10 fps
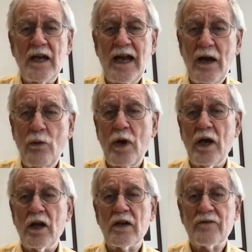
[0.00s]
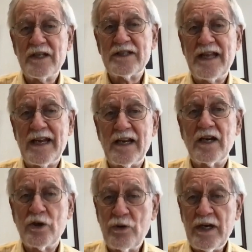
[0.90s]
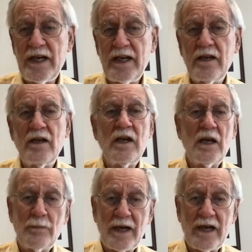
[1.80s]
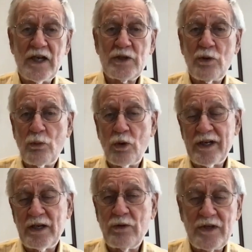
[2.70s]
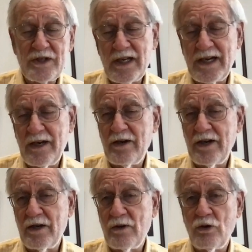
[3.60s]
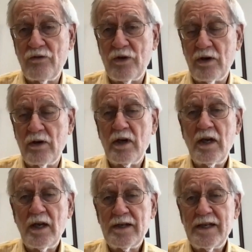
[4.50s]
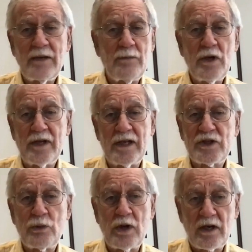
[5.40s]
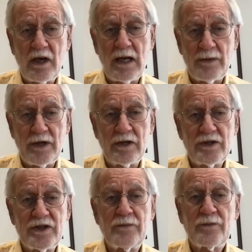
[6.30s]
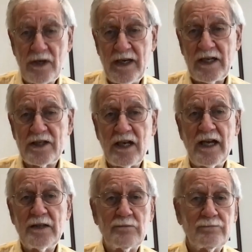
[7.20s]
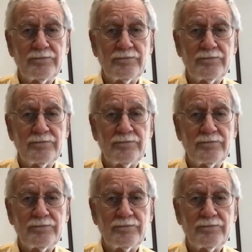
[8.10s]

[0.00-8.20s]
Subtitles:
how well these data agree, because we're working with a study area over 10 million square kilometers. Next slide.